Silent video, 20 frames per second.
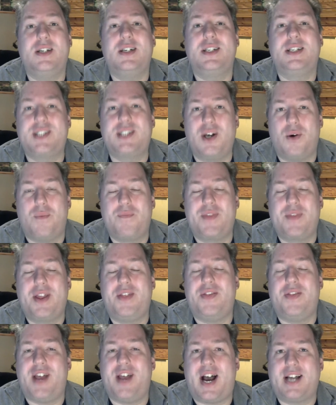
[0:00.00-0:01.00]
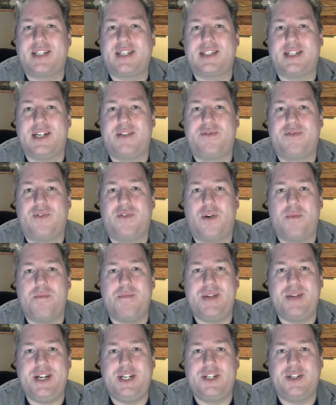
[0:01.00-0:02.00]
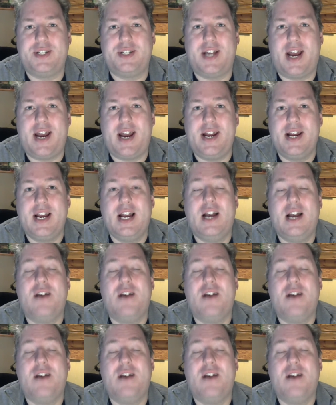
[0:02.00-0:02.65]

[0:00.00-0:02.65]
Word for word: So that's it from me today.